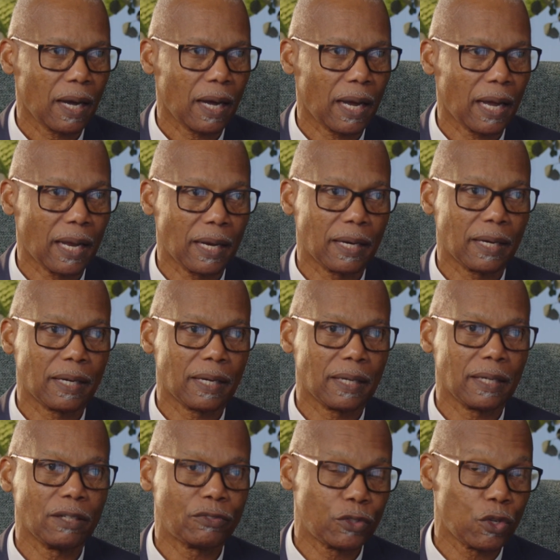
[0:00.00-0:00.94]
And
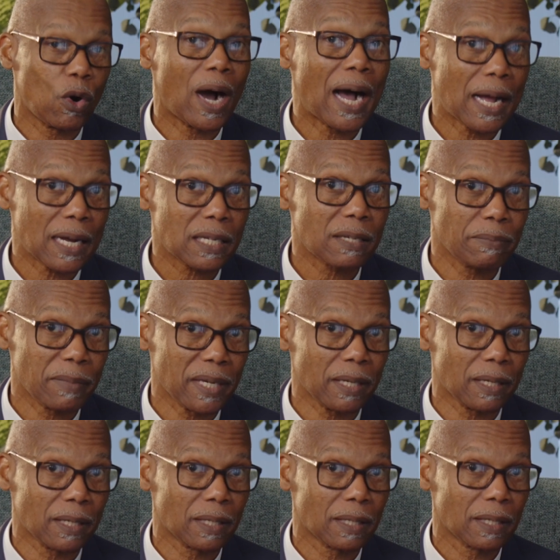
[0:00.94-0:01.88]
if you ask
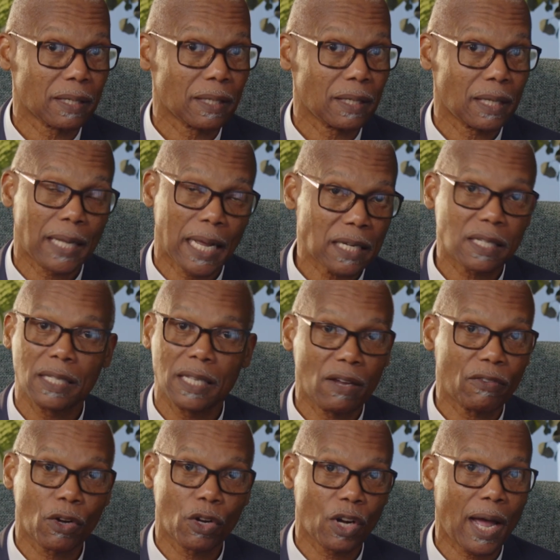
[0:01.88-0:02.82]
me, that's
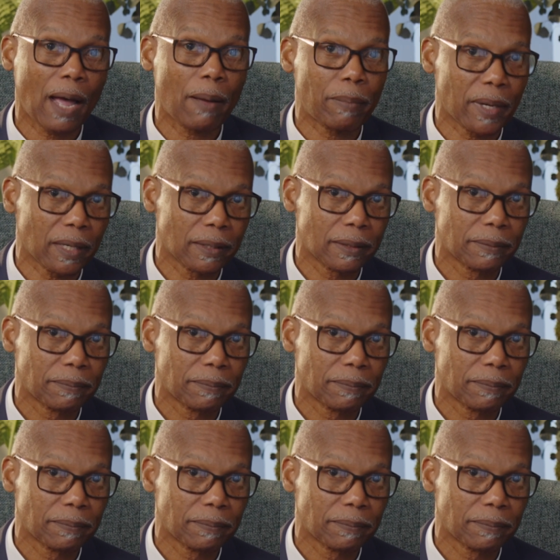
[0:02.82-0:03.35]
never going to happen,